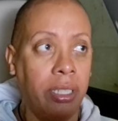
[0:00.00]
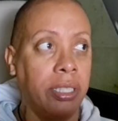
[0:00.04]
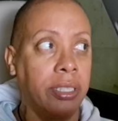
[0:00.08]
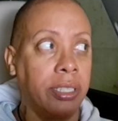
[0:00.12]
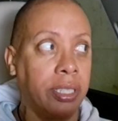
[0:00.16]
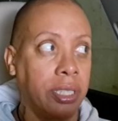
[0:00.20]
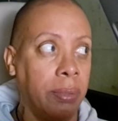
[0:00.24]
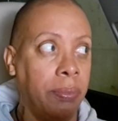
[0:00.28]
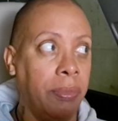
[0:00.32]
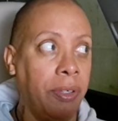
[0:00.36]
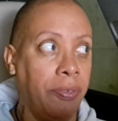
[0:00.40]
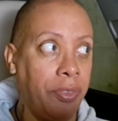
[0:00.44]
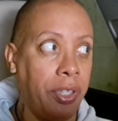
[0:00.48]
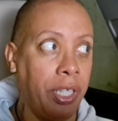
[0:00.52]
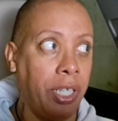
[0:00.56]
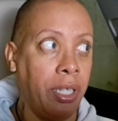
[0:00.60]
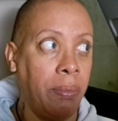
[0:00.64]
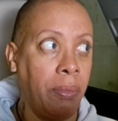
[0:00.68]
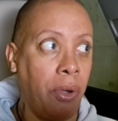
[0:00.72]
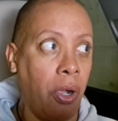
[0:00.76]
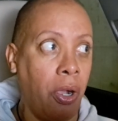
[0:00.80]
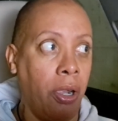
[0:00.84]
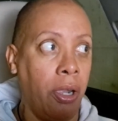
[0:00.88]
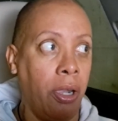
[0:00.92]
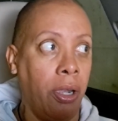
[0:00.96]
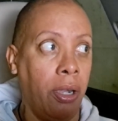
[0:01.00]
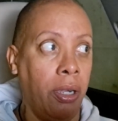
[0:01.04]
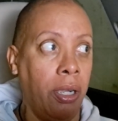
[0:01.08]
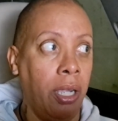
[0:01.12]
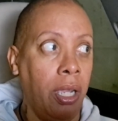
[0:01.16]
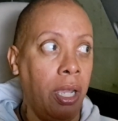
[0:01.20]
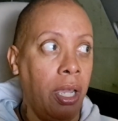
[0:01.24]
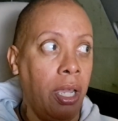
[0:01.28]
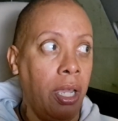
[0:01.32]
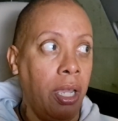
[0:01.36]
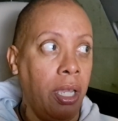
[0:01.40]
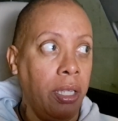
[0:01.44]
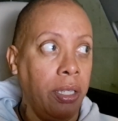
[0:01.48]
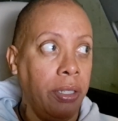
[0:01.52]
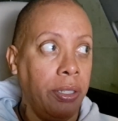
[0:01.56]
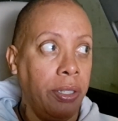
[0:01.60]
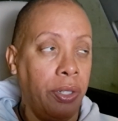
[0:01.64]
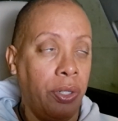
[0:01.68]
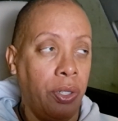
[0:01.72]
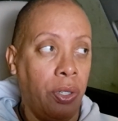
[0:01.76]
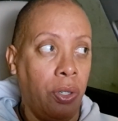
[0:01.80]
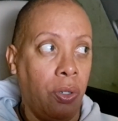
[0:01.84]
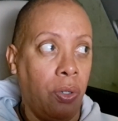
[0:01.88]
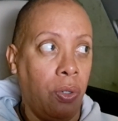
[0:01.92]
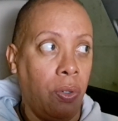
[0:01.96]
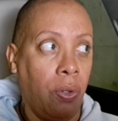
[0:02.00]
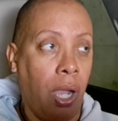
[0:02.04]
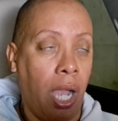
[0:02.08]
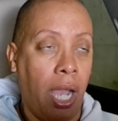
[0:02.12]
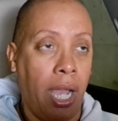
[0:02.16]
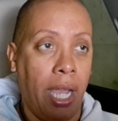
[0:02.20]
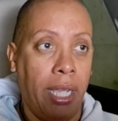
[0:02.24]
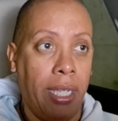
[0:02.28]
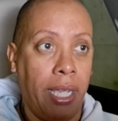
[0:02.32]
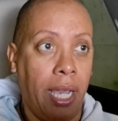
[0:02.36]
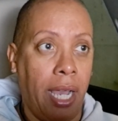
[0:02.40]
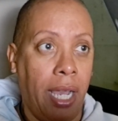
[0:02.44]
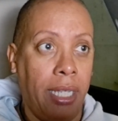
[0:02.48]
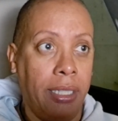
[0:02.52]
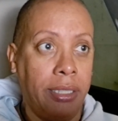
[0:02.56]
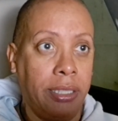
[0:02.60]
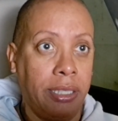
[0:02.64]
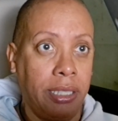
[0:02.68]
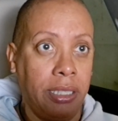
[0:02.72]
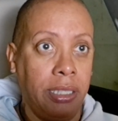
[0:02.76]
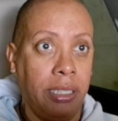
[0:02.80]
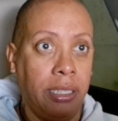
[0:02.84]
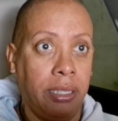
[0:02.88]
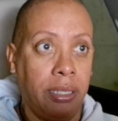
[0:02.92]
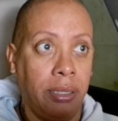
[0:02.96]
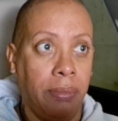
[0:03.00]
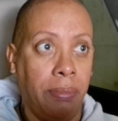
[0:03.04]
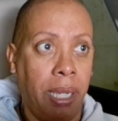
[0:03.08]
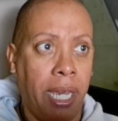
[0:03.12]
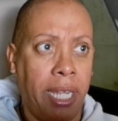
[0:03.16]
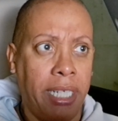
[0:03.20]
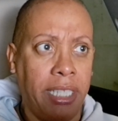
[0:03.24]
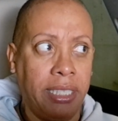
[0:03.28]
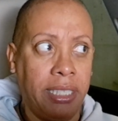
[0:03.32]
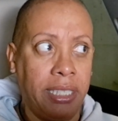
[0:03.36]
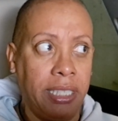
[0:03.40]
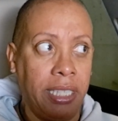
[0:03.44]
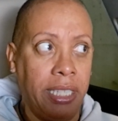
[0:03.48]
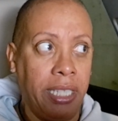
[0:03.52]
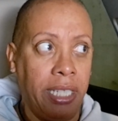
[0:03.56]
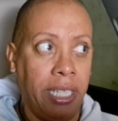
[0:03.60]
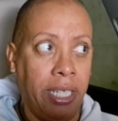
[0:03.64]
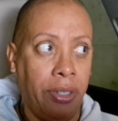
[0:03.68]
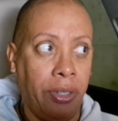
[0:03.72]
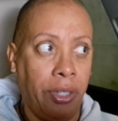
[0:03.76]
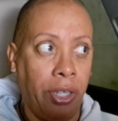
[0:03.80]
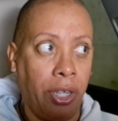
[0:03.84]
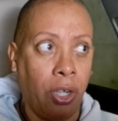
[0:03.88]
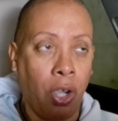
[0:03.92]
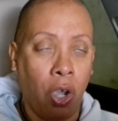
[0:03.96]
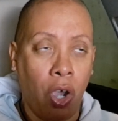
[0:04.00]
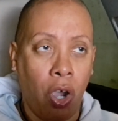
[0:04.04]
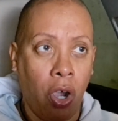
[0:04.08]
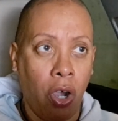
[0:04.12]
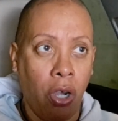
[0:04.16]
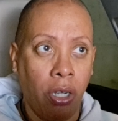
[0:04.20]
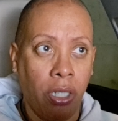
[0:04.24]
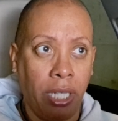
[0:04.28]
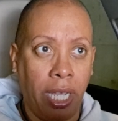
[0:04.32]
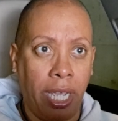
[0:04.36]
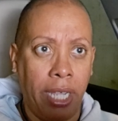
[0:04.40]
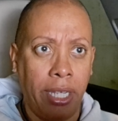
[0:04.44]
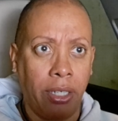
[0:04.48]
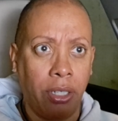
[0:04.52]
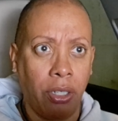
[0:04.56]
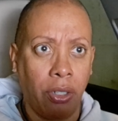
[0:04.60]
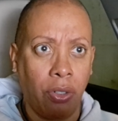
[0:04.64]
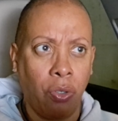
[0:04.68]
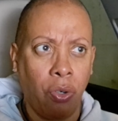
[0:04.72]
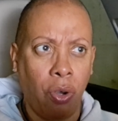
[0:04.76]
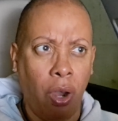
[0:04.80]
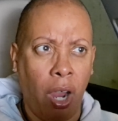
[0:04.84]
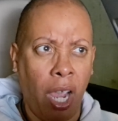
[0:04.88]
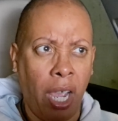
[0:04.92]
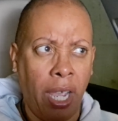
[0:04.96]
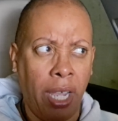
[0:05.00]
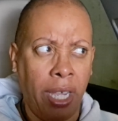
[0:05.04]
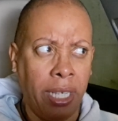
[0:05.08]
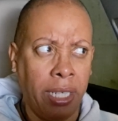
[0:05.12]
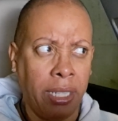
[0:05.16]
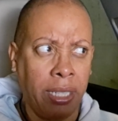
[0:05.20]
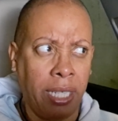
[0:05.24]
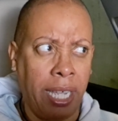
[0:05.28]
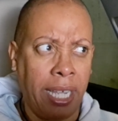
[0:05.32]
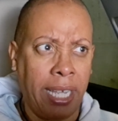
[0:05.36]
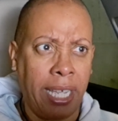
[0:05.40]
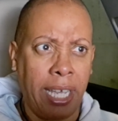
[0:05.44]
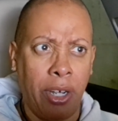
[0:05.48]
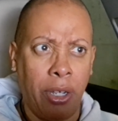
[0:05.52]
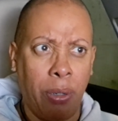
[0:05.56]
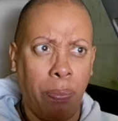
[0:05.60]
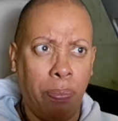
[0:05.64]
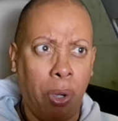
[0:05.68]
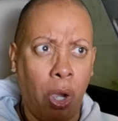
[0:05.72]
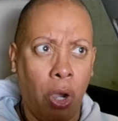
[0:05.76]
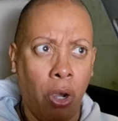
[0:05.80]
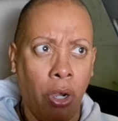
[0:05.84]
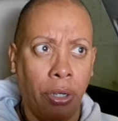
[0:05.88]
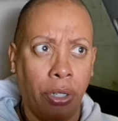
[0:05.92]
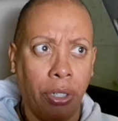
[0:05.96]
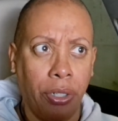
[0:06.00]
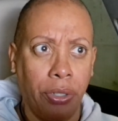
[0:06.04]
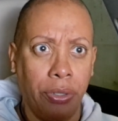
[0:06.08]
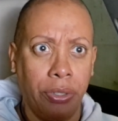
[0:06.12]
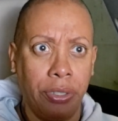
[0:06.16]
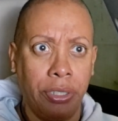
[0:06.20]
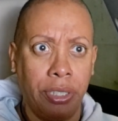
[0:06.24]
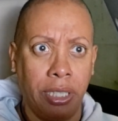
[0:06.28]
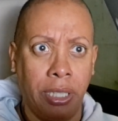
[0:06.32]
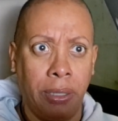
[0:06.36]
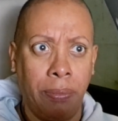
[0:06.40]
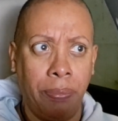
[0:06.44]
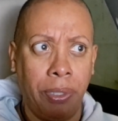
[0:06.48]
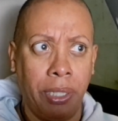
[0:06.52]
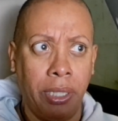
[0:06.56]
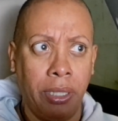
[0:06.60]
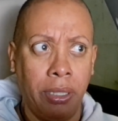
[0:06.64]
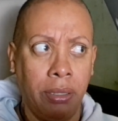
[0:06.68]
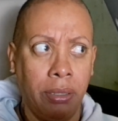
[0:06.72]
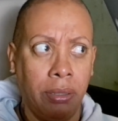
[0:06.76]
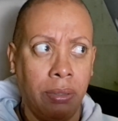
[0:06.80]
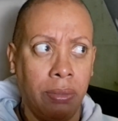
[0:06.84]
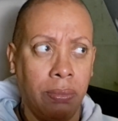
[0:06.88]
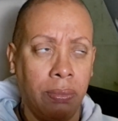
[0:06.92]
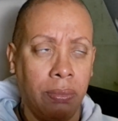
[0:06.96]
Some of them are, I see somebody sitting in their car, like crying, like at a park or something.